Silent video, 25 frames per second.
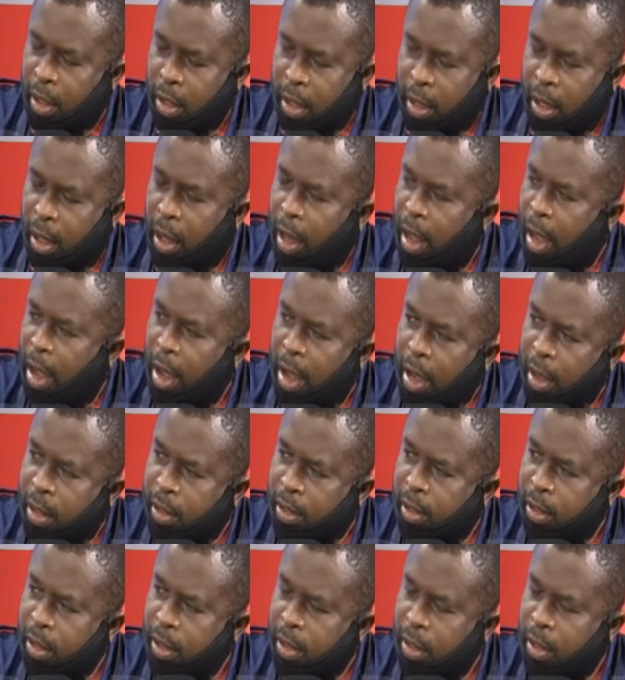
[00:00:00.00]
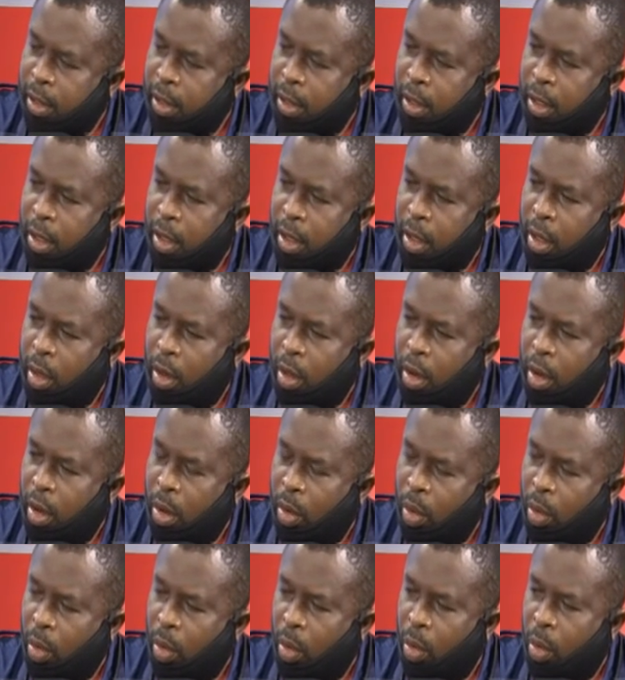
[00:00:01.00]
clerks,
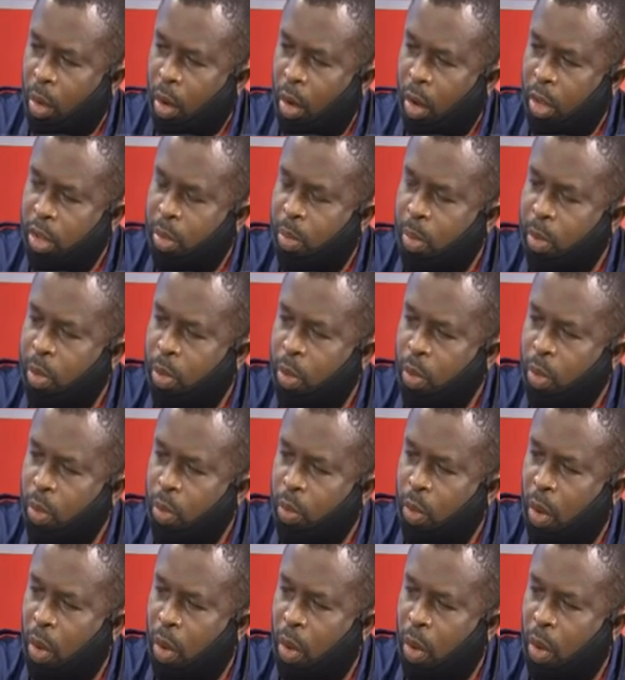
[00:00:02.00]
hospital